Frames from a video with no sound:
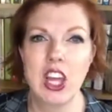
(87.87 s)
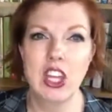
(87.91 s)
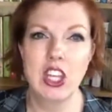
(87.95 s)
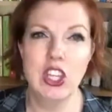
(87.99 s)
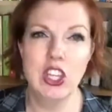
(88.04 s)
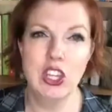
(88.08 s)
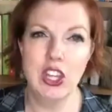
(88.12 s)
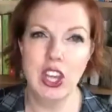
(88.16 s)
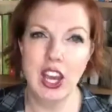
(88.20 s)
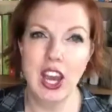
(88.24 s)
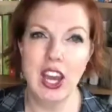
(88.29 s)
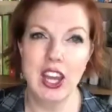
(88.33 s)

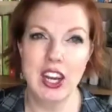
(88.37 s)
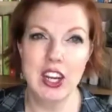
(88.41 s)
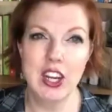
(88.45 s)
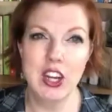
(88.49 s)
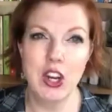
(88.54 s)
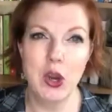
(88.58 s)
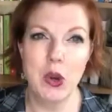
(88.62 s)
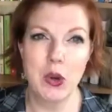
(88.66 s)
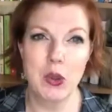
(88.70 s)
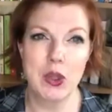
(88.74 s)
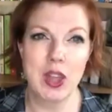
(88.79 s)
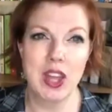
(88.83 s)
you kind of
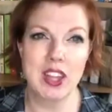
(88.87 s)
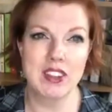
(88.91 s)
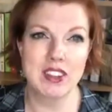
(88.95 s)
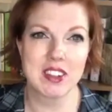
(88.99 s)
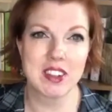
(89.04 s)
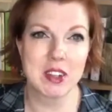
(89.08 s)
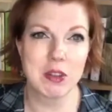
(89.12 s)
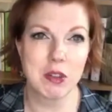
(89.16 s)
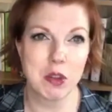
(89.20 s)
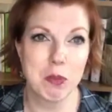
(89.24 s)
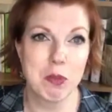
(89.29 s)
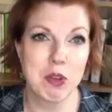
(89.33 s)
know that's
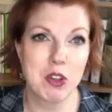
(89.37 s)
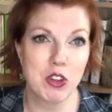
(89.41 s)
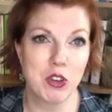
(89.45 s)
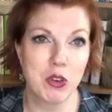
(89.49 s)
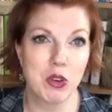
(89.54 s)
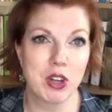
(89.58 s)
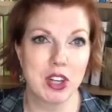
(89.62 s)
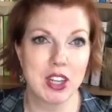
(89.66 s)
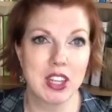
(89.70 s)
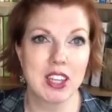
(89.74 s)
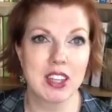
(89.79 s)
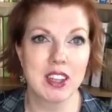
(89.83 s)
the
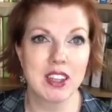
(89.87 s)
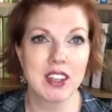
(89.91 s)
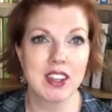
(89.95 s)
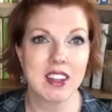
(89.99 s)
majority